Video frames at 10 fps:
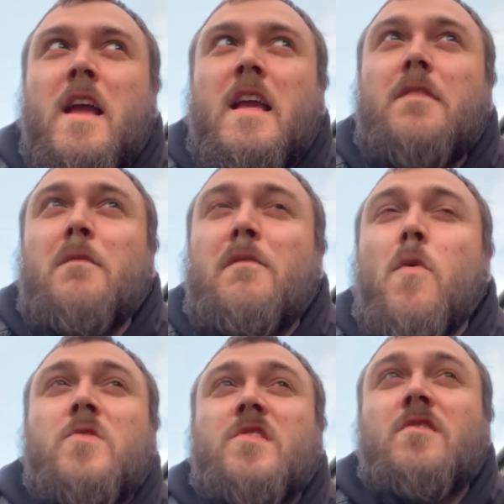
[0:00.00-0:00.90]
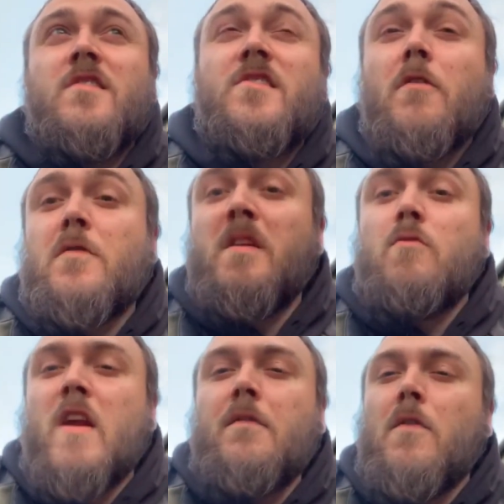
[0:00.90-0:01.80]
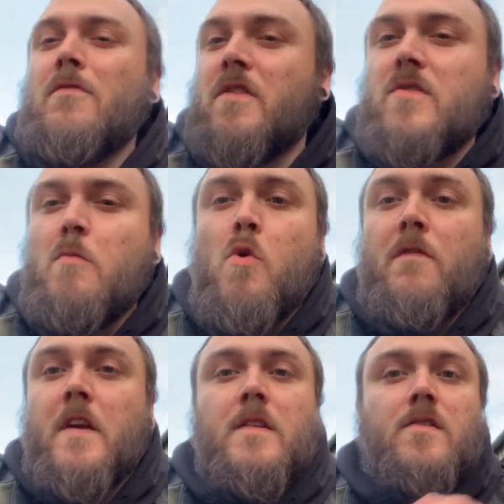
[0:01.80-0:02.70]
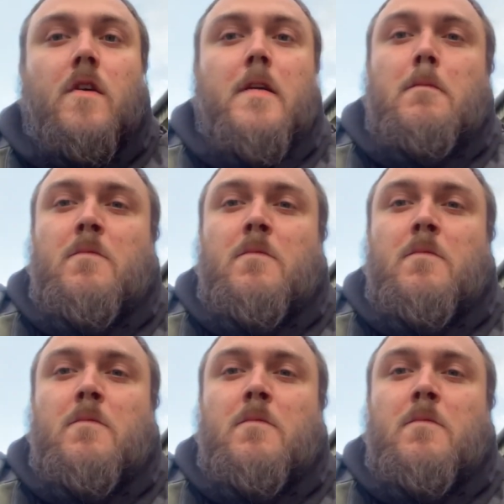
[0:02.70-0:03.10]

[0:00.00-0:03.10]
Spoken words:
even forcing yourself to be grateful for the small things, like